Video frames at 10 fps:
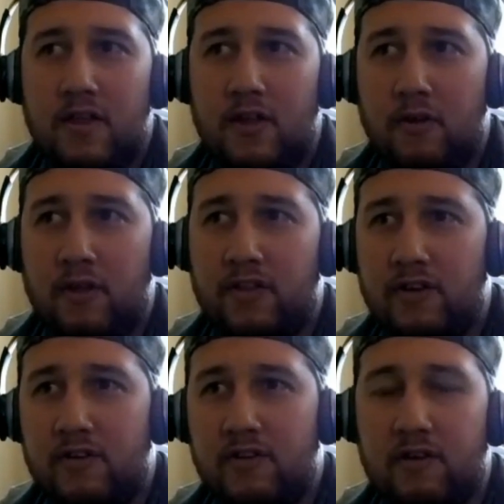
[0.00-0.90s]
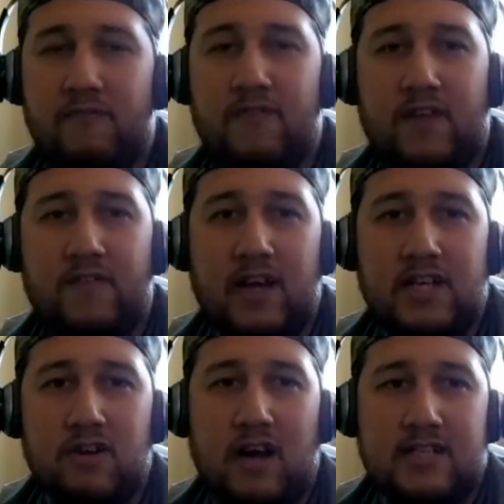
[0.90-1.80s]
They're Vic
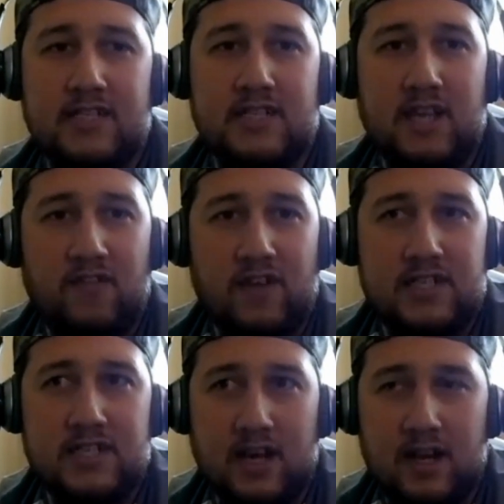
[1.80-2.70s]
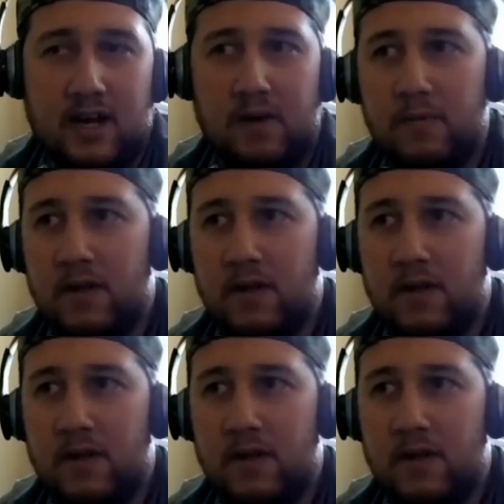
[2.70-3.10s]
Fangio has this defense set up.